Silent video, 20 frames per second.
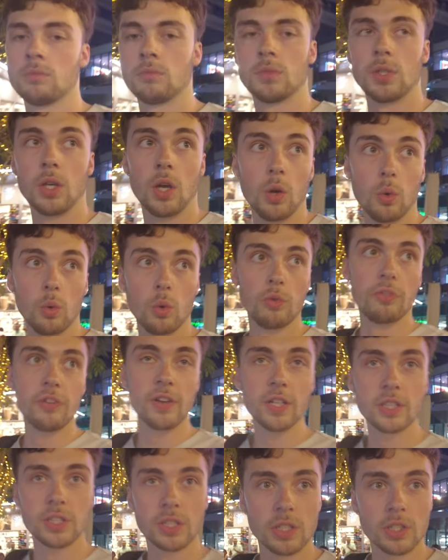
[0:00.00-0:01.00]
So we'll
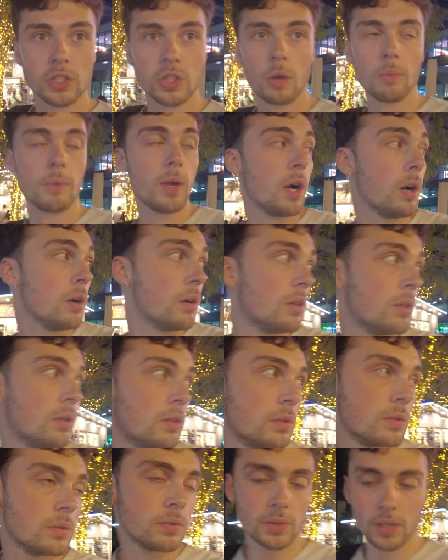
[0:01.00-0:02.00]
finish at the shop now.
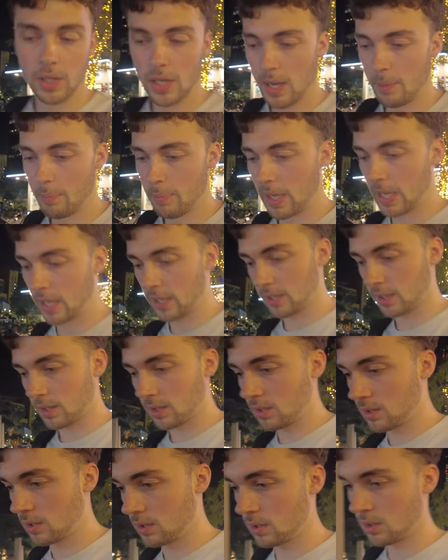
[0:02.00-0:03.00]
I'm going to head back.
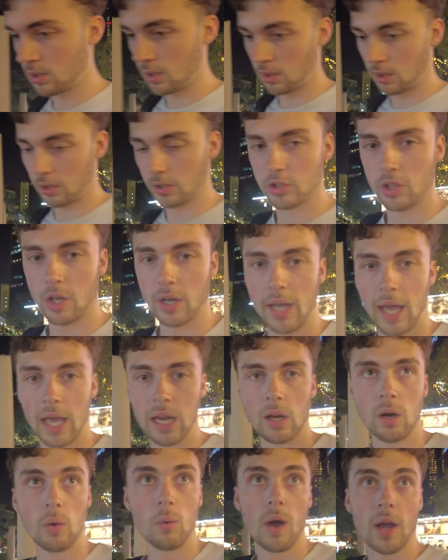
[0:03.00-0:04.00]
i will try and get a
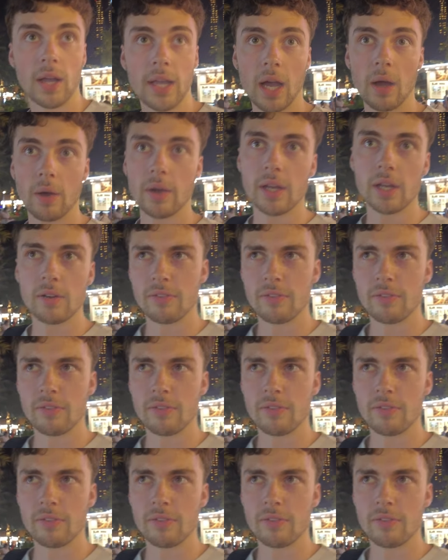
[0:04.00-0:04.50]
little workout in.